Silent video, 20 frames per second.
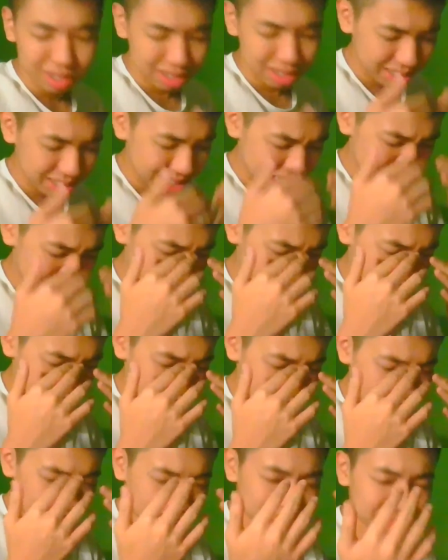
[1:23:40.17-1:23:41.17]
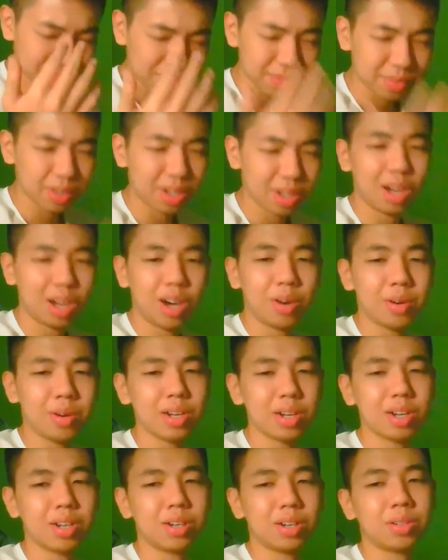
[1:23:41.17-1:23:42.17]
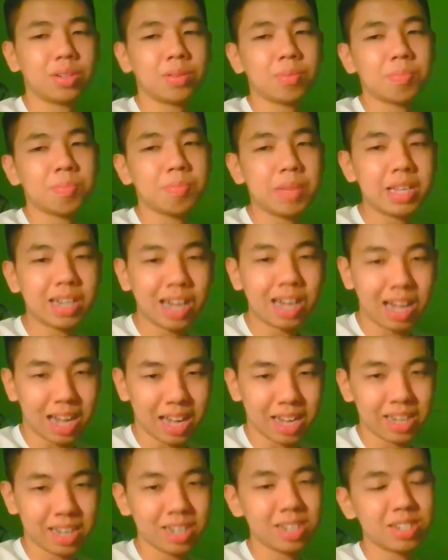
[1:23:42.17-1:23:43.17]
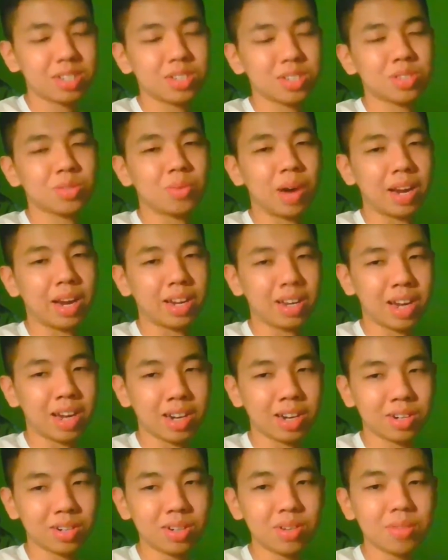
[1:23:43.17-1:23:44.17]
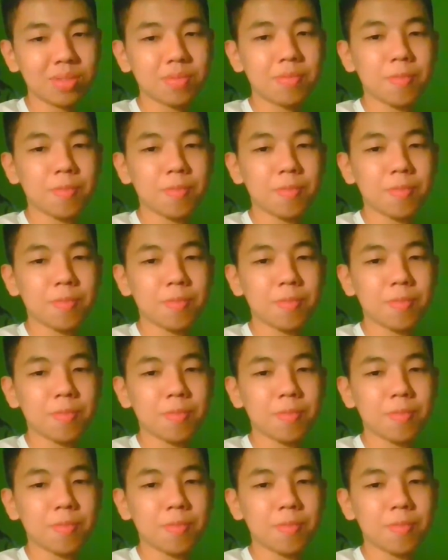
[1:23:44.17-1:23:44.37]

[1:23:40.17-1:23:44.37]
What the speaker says: Okay. All in all, be kind to one another.